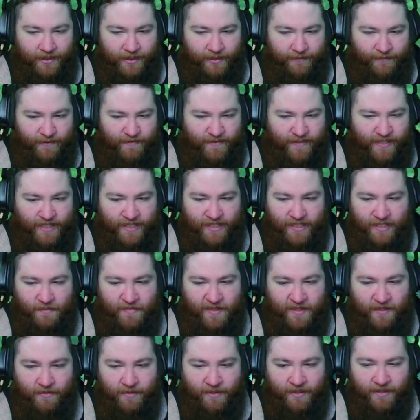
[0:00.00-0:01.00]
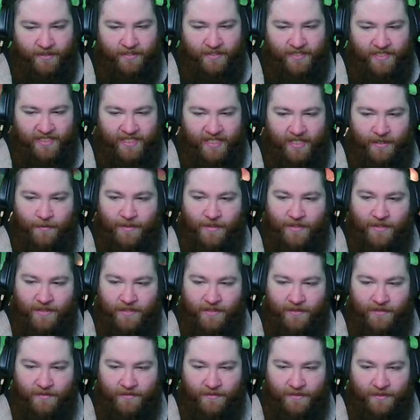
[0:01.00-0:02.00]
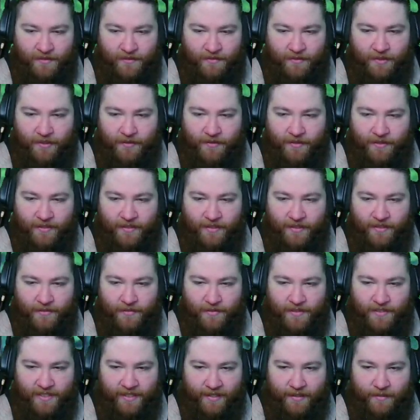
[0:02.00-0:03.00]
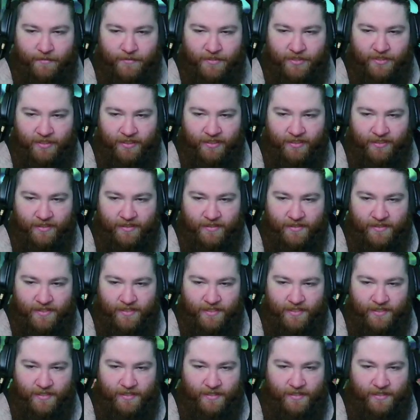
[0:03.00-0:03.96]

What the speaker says: If you've seen a speedrun in this game, you'll know that they use time shenanigans.